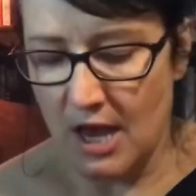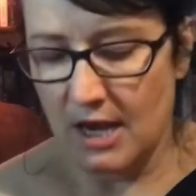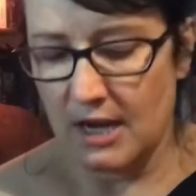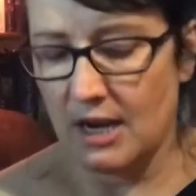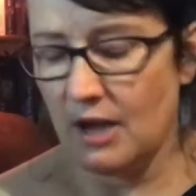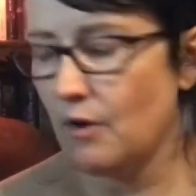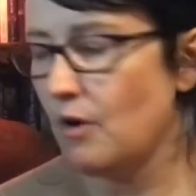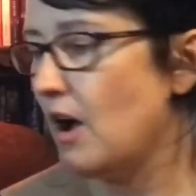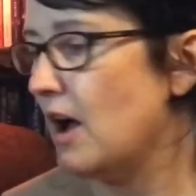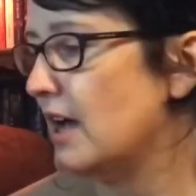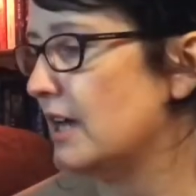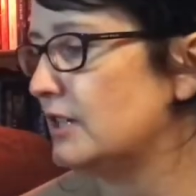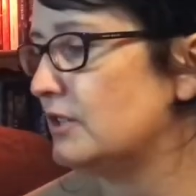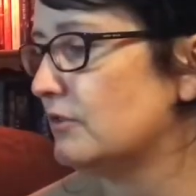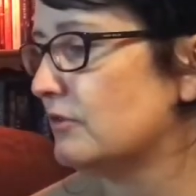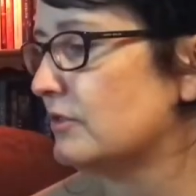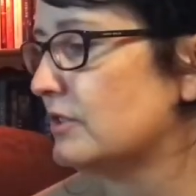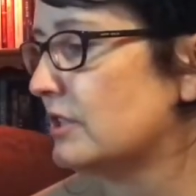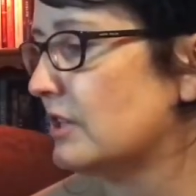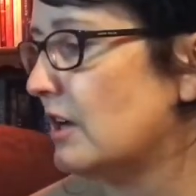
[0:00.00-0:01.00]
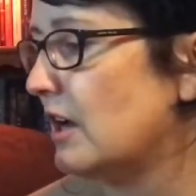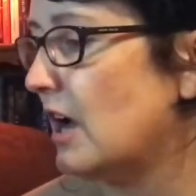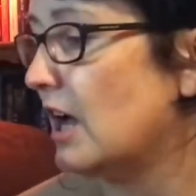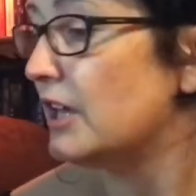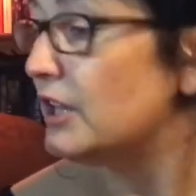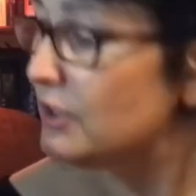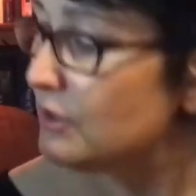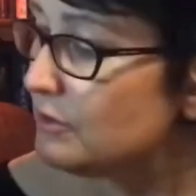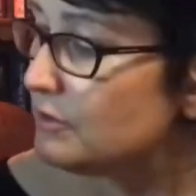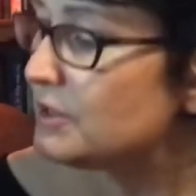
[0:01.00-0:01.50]
Now, I
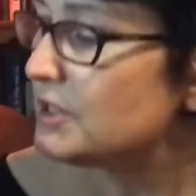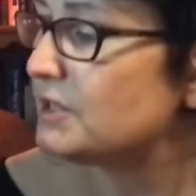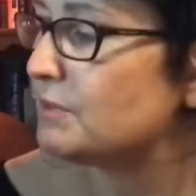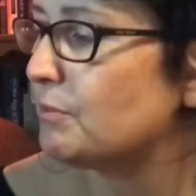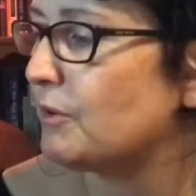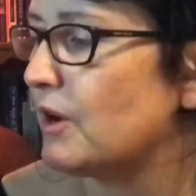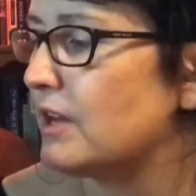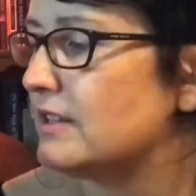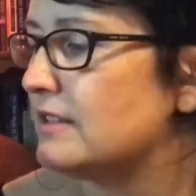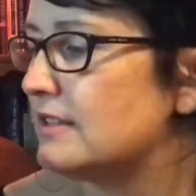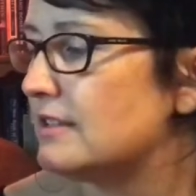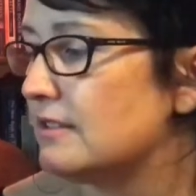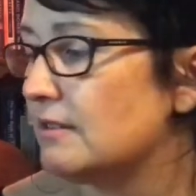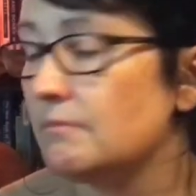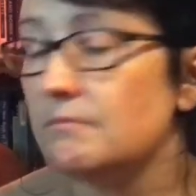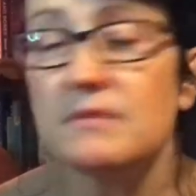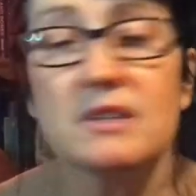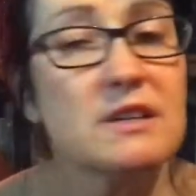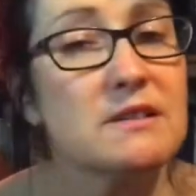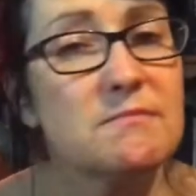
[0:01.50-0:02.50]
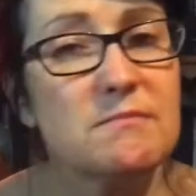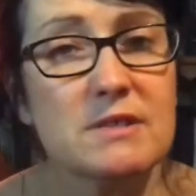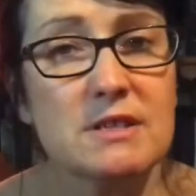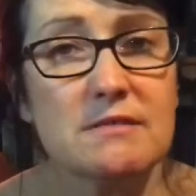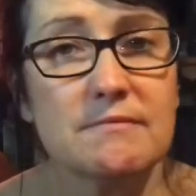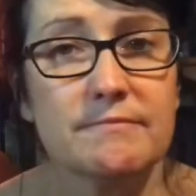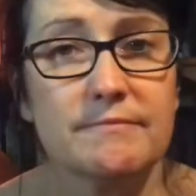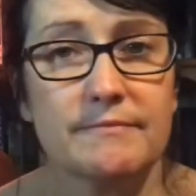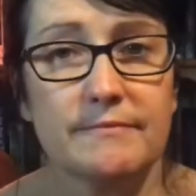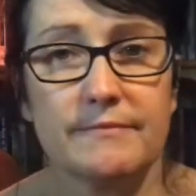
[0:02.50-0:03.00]
use spreads sometimes,
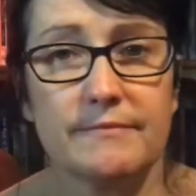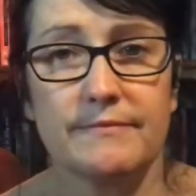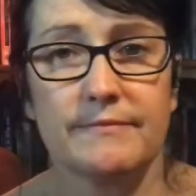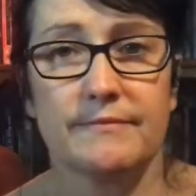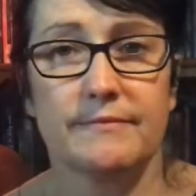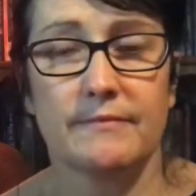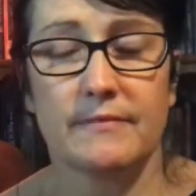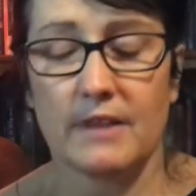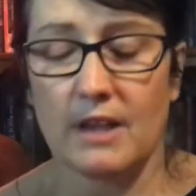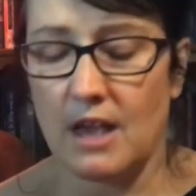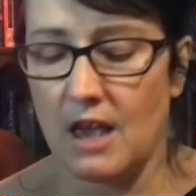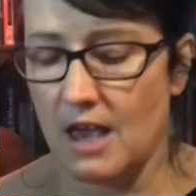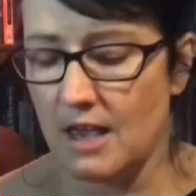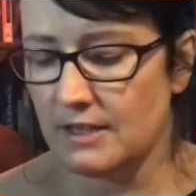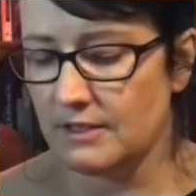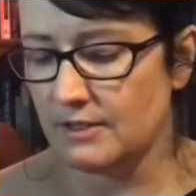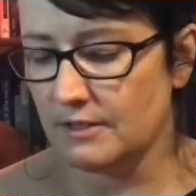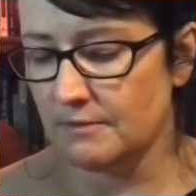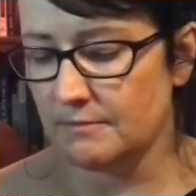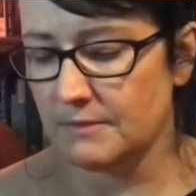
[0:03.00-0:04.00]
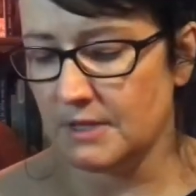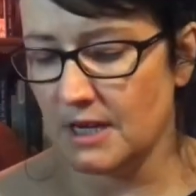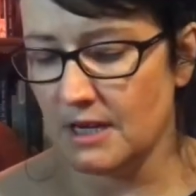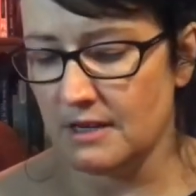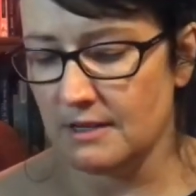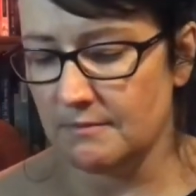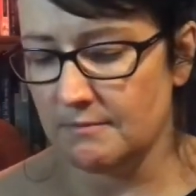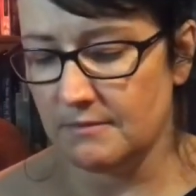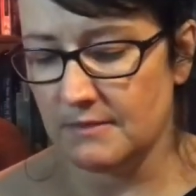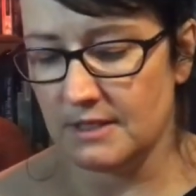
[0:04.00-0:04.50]
and
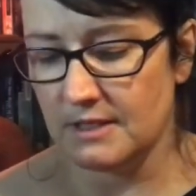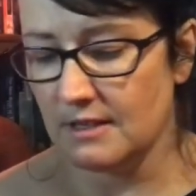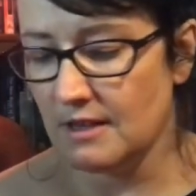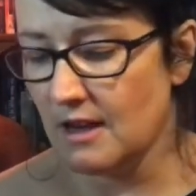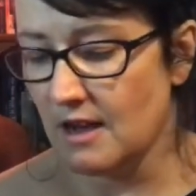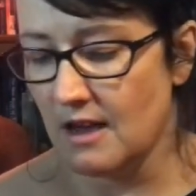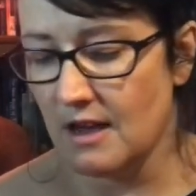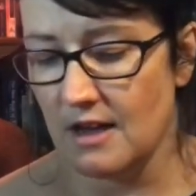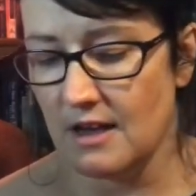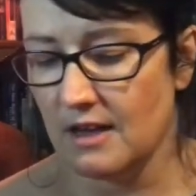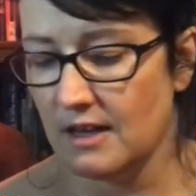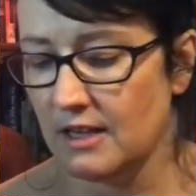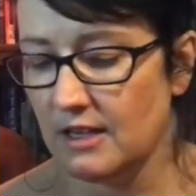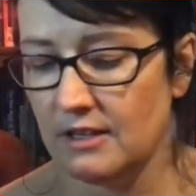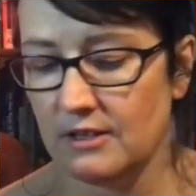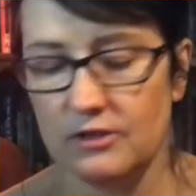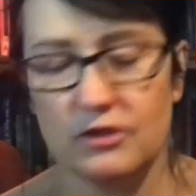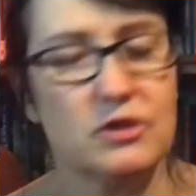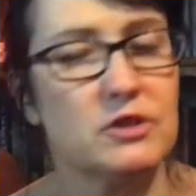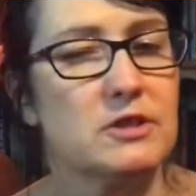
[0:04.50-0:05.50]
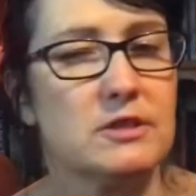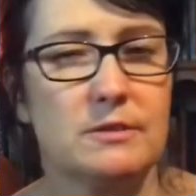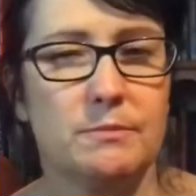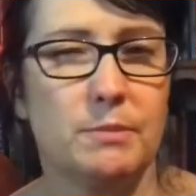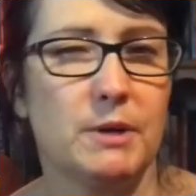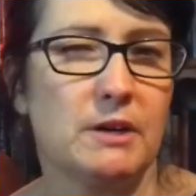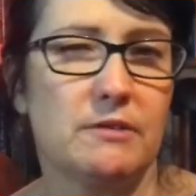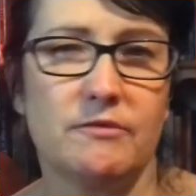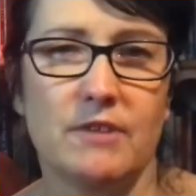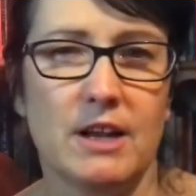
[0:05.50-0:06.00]
sometimes I just
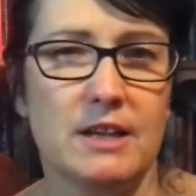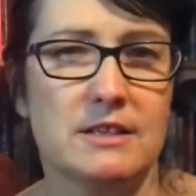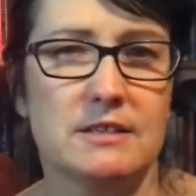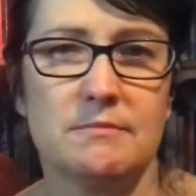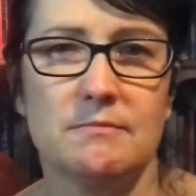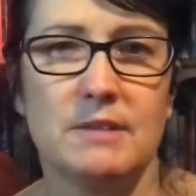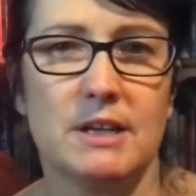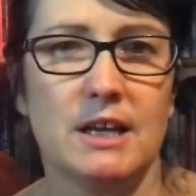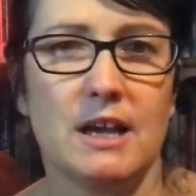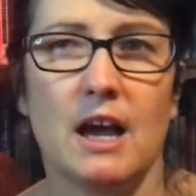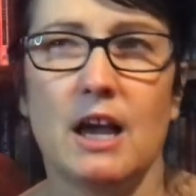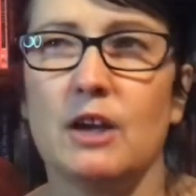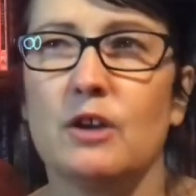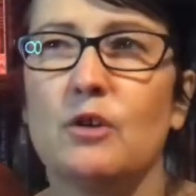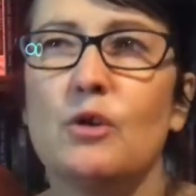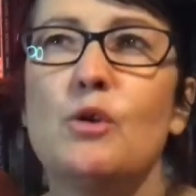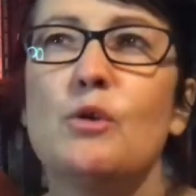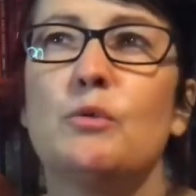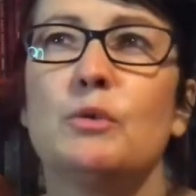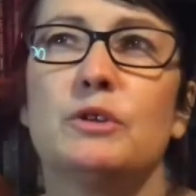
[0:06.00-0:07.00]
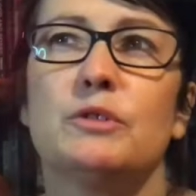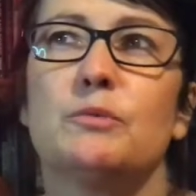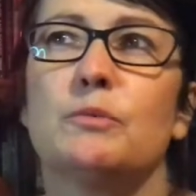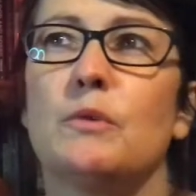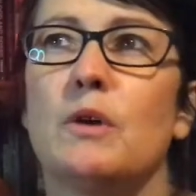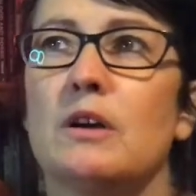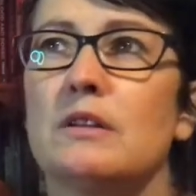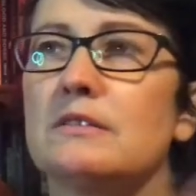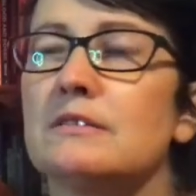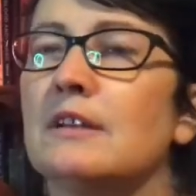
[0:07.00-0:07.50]
pick randomly. I go with
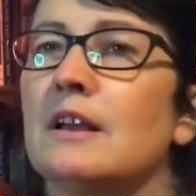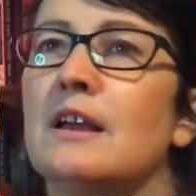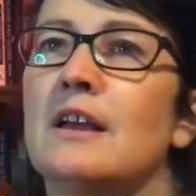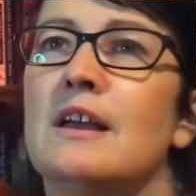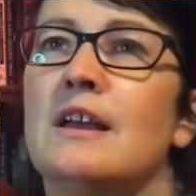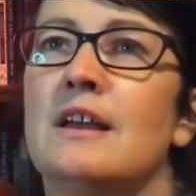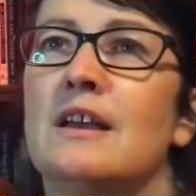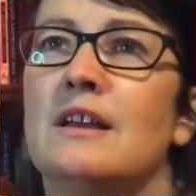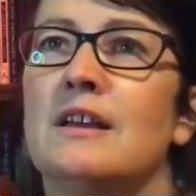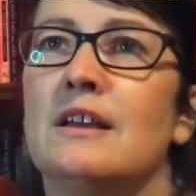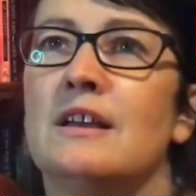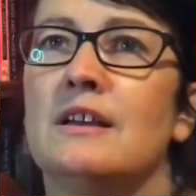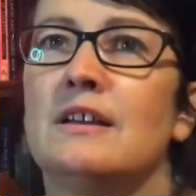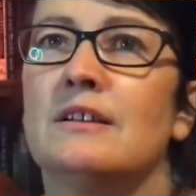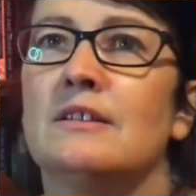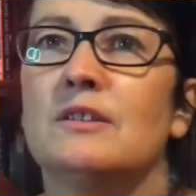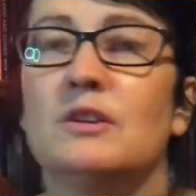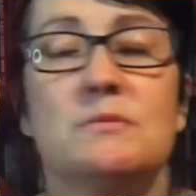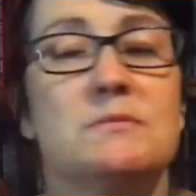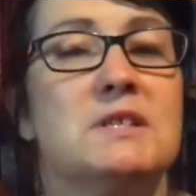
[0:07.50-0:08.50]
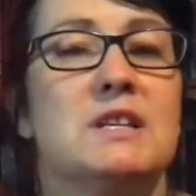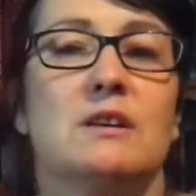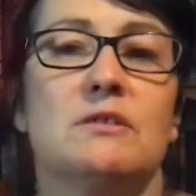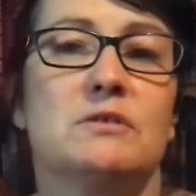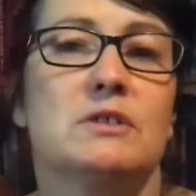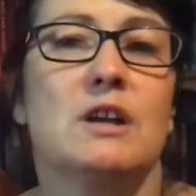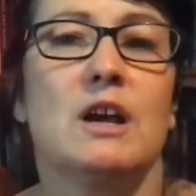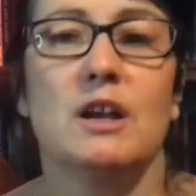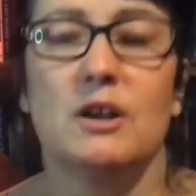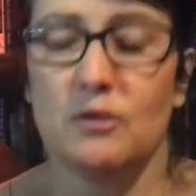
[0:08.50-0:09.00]
what comes out.
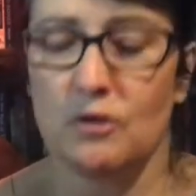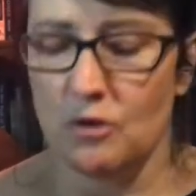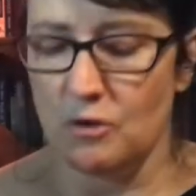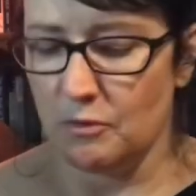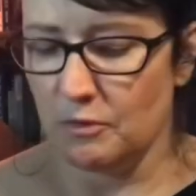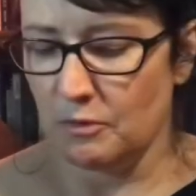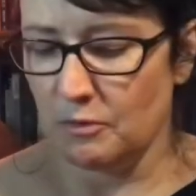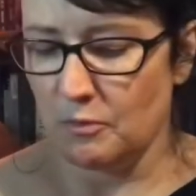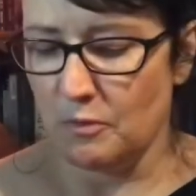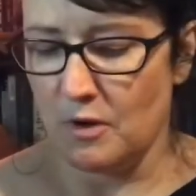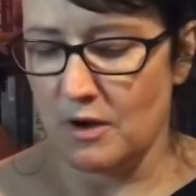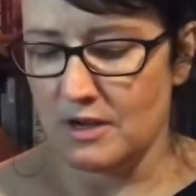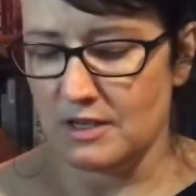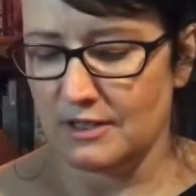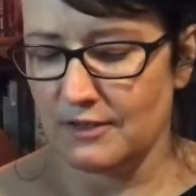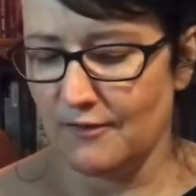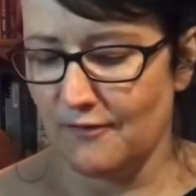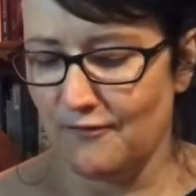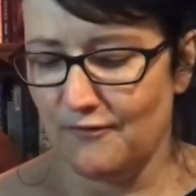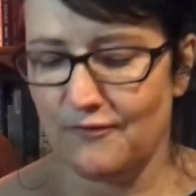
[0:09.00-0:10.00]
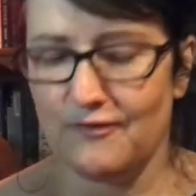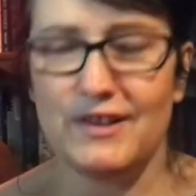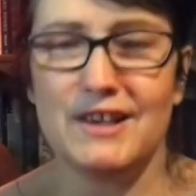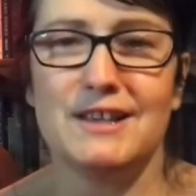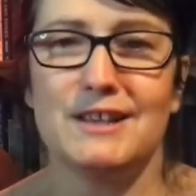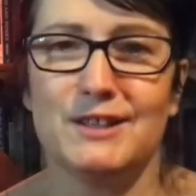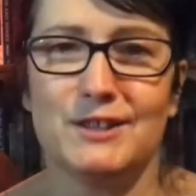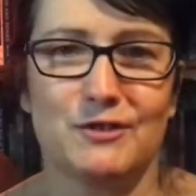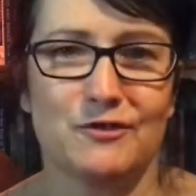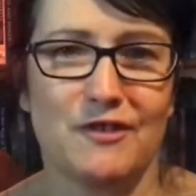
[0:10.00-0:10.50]
I go with what
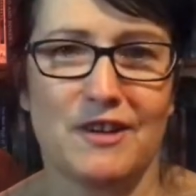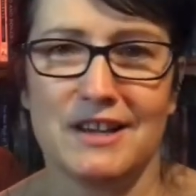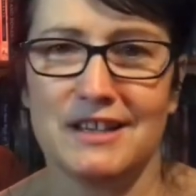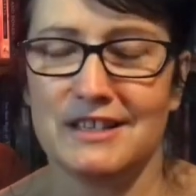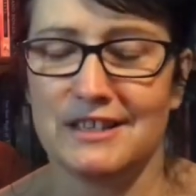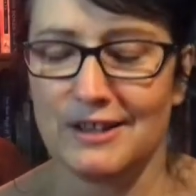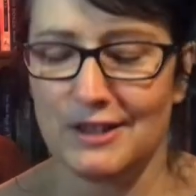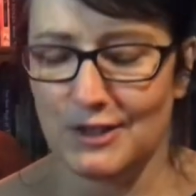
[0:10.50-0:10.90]
feels right.